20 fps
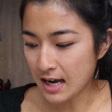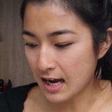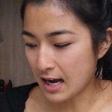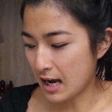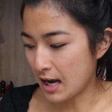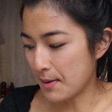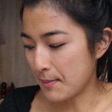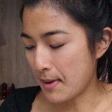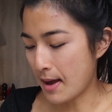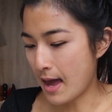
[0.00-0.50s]

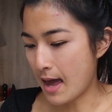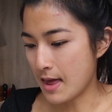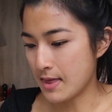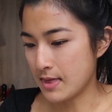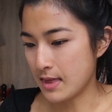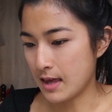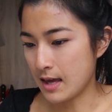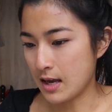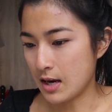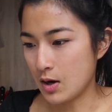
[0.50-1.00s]

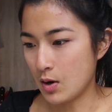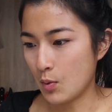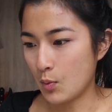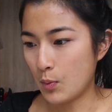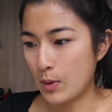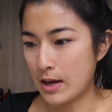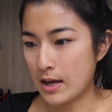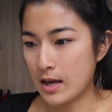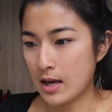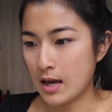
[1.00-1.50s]
and then
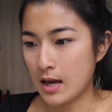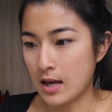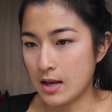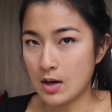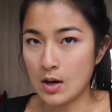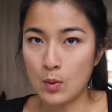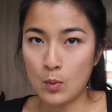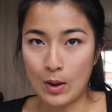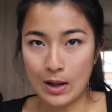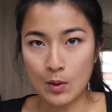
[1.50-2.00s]
we
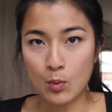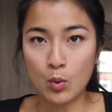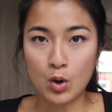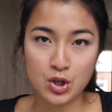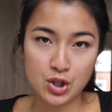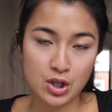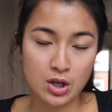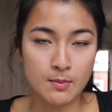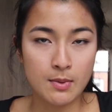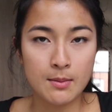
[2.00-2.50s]
can like
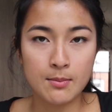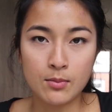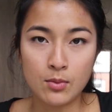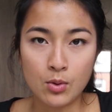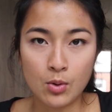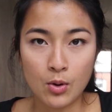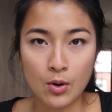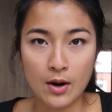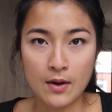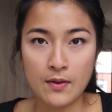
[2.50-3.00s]
wash it a bit
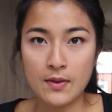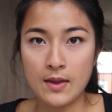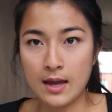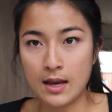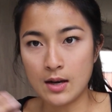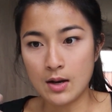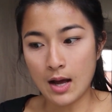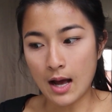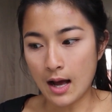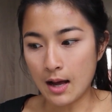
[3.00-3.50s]
more and
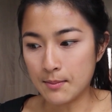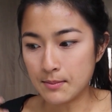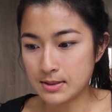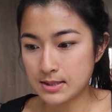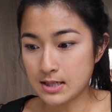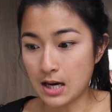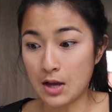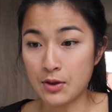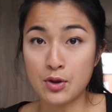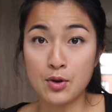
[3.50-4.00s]
then
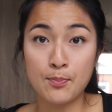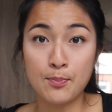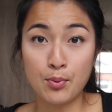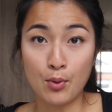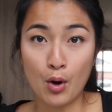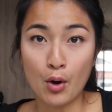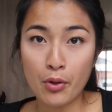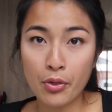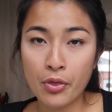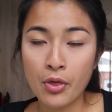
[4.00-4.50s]
start the
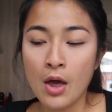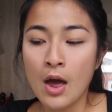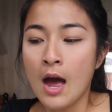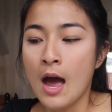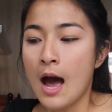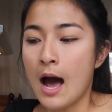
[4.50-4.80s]
broth.